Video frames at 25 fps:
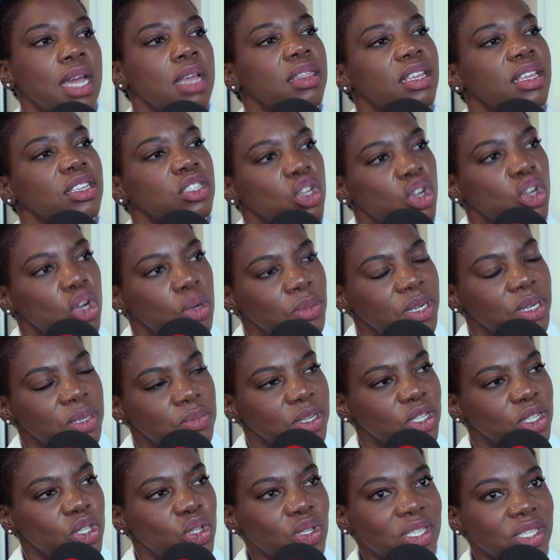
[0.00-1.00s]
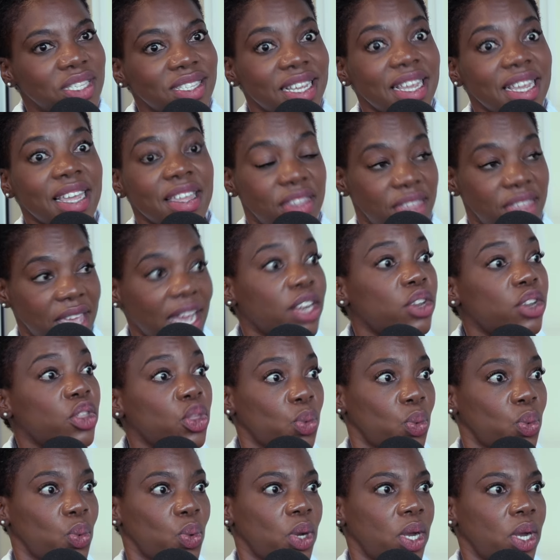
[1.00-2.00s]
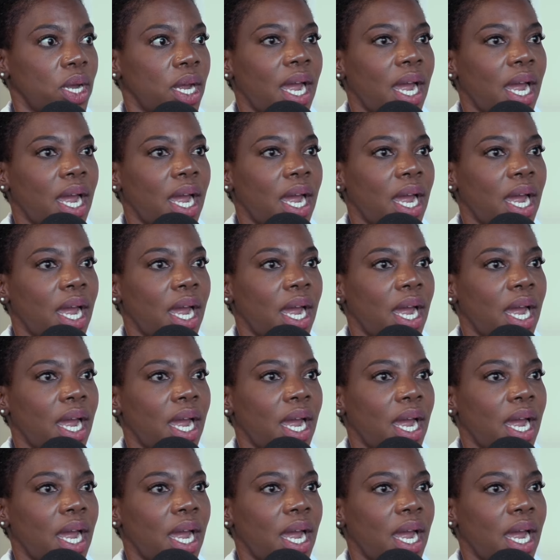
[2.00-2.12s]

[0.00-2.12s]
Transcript: There's a commitment to stick that through.